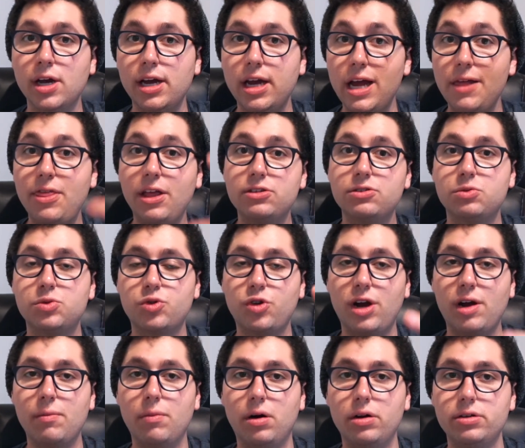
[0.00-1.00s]
hit that
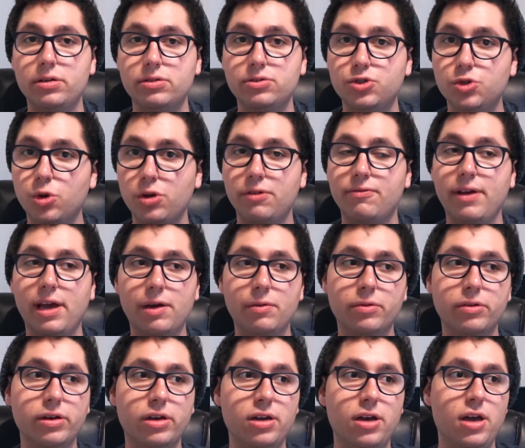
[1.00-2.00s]
subscribe button, join the
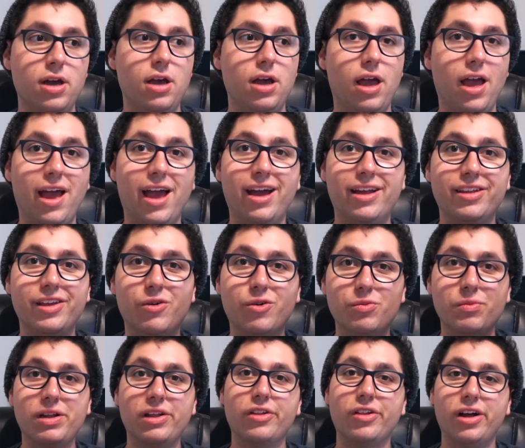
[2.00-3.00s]
family, and it would
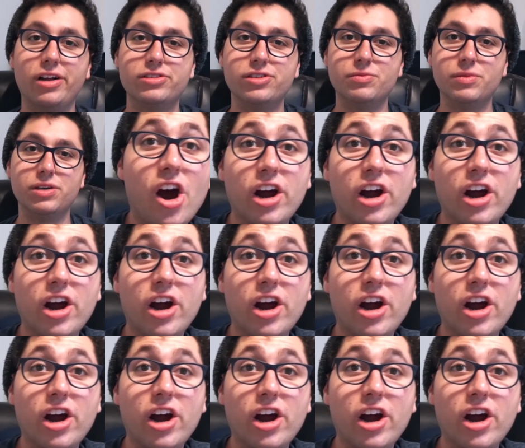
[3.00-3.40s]
mean a lot to me.